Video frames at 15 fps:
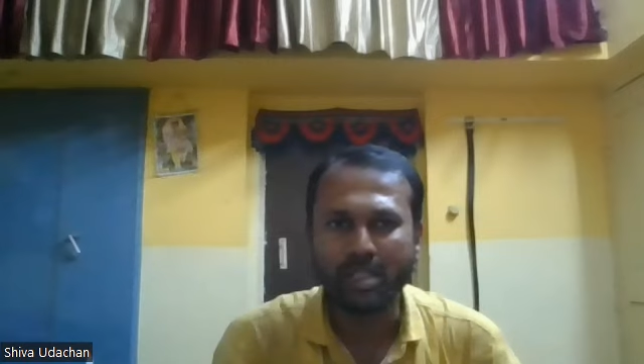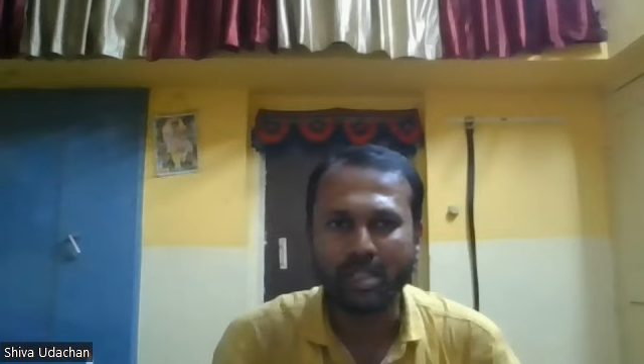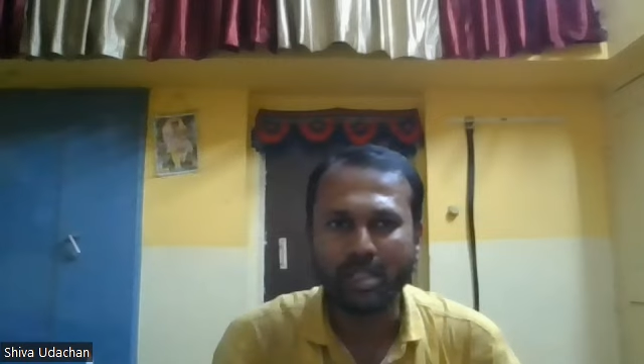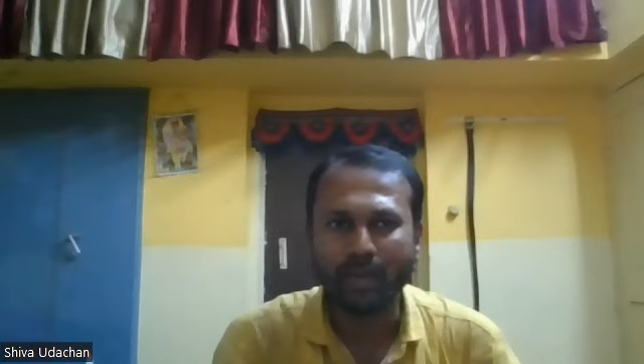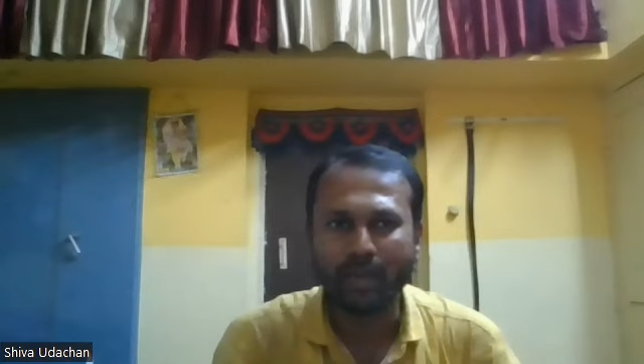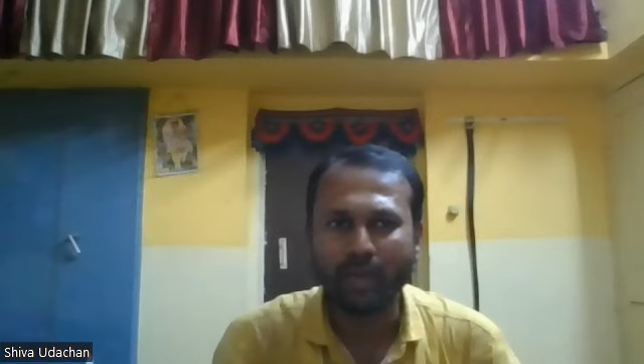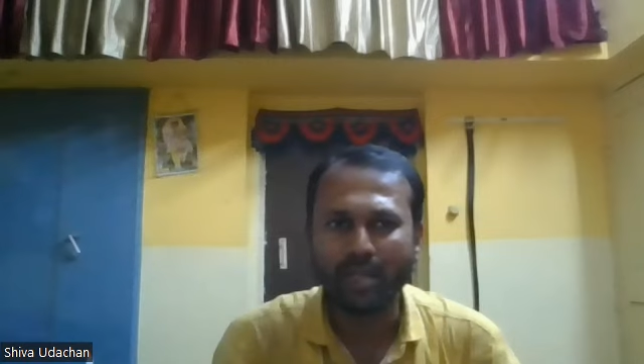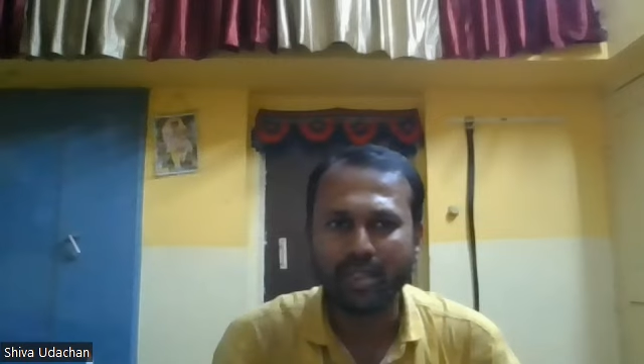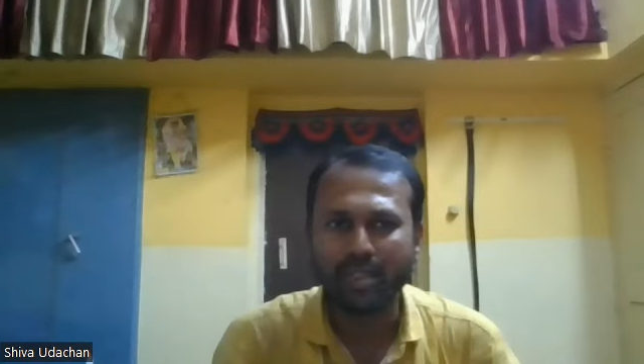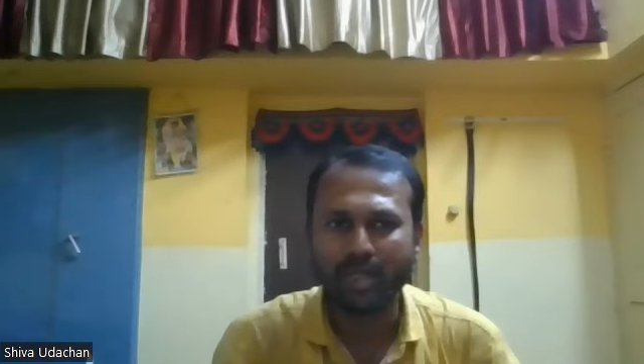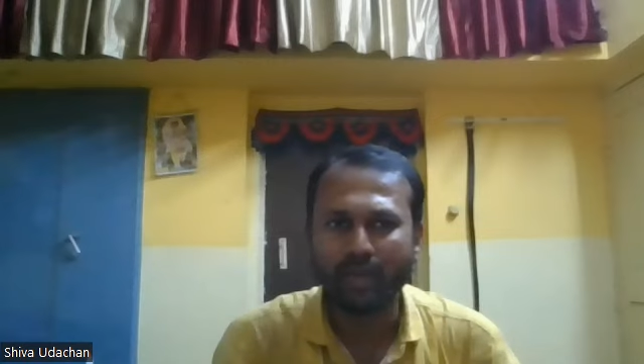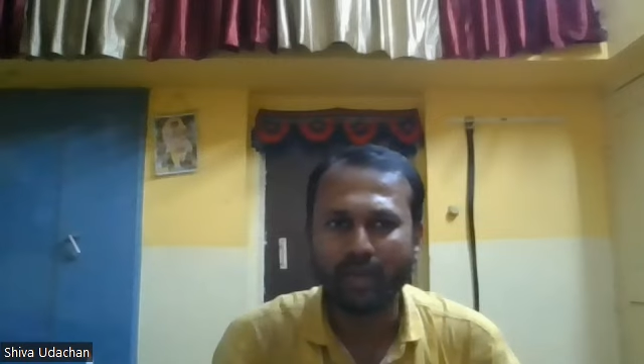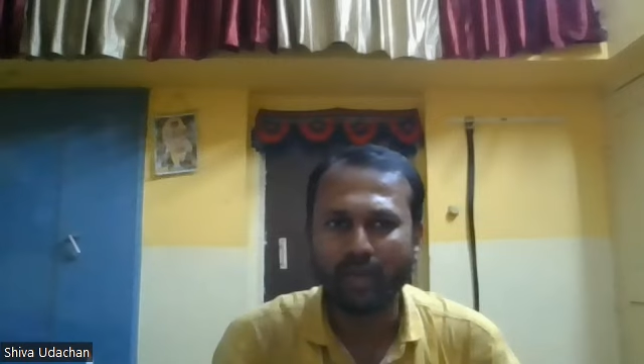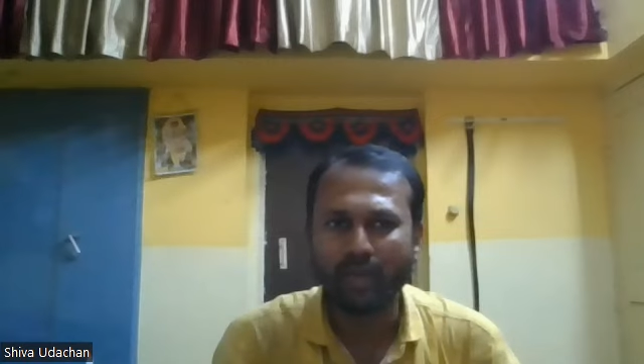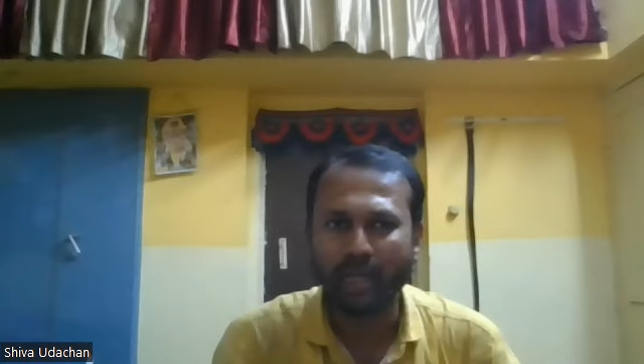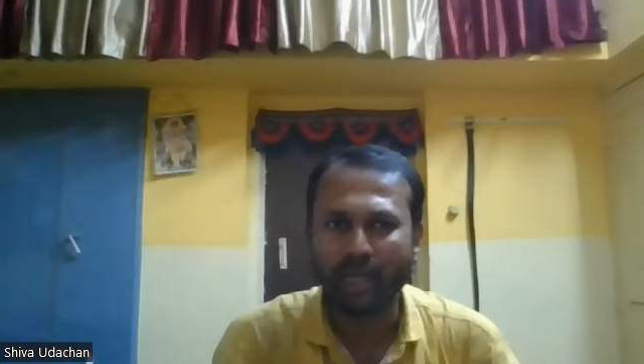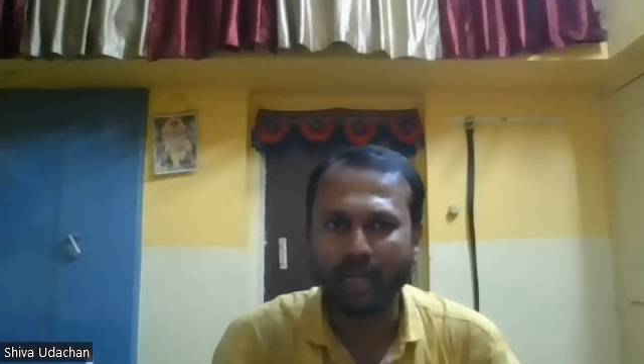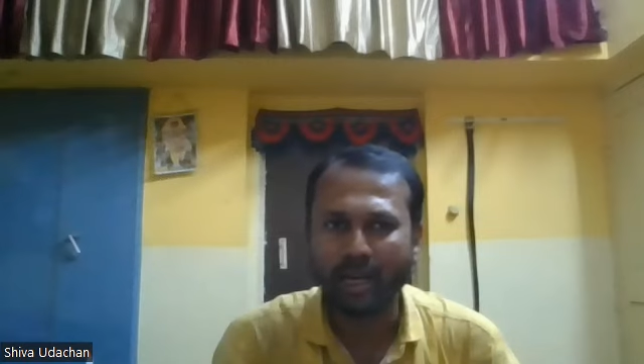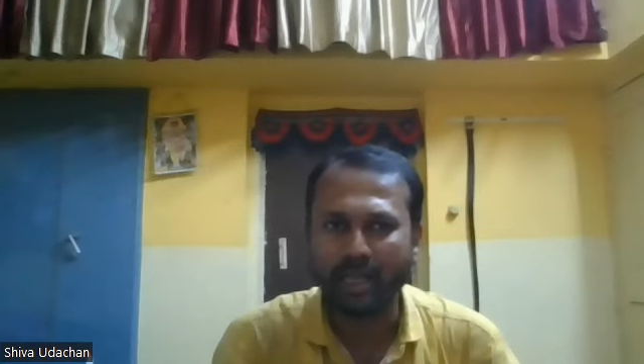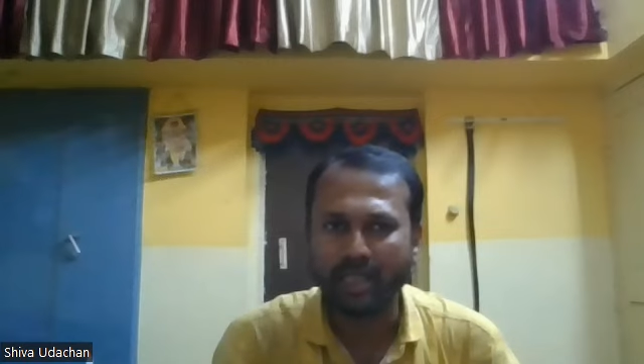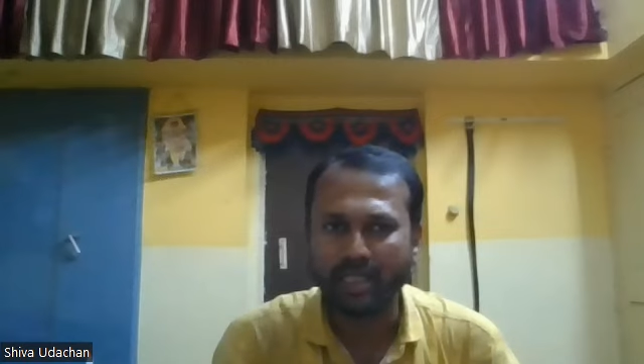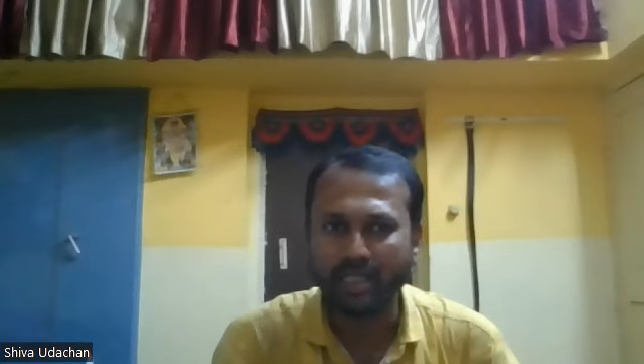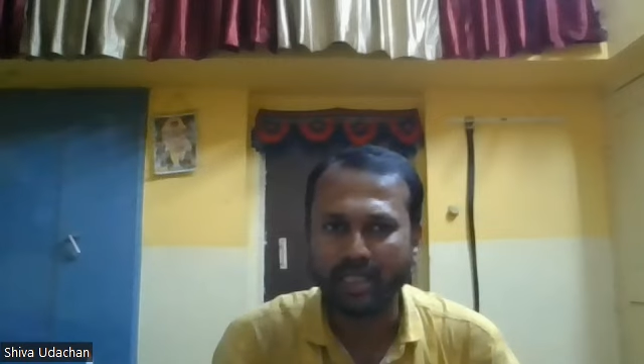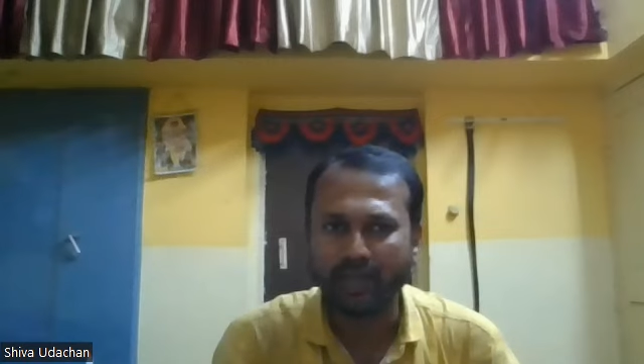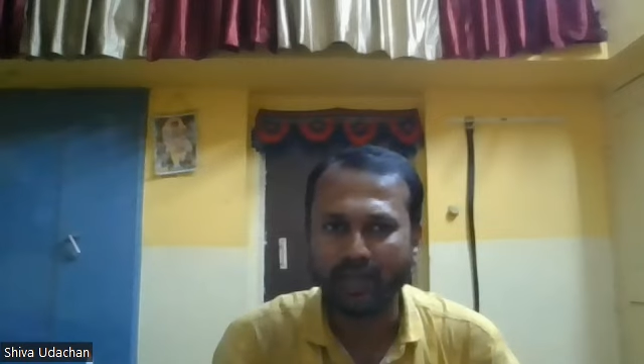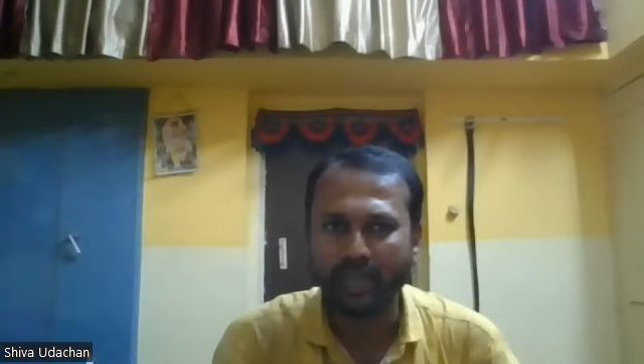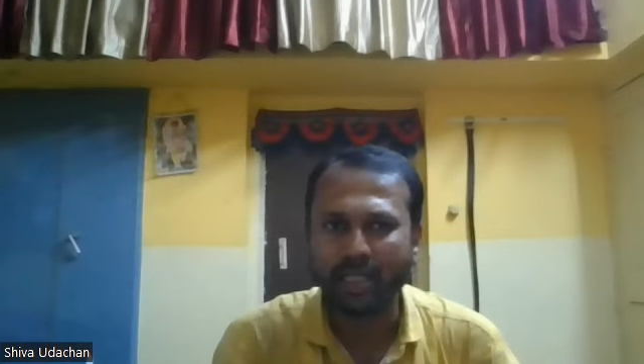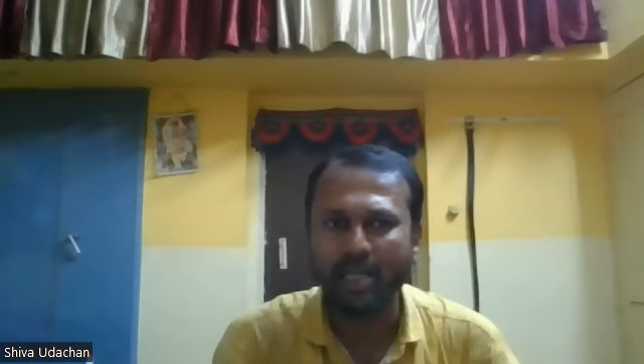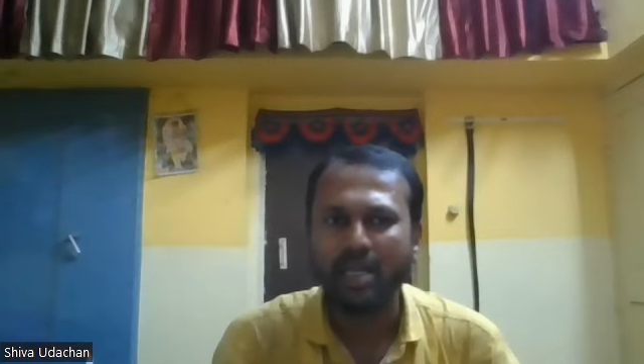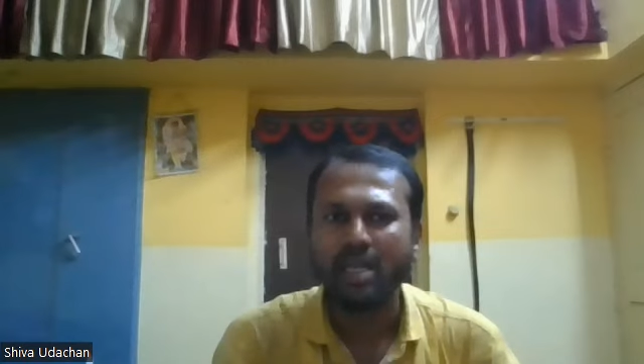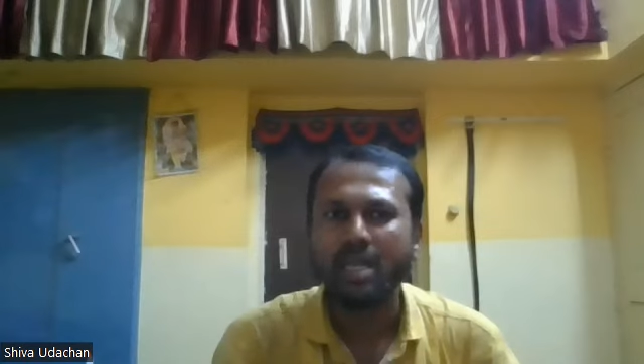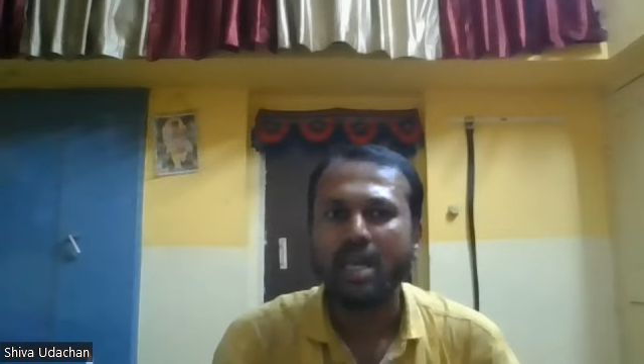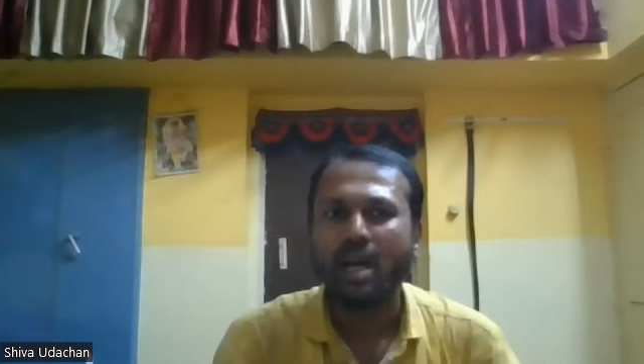a systematic study of electrical resistivity,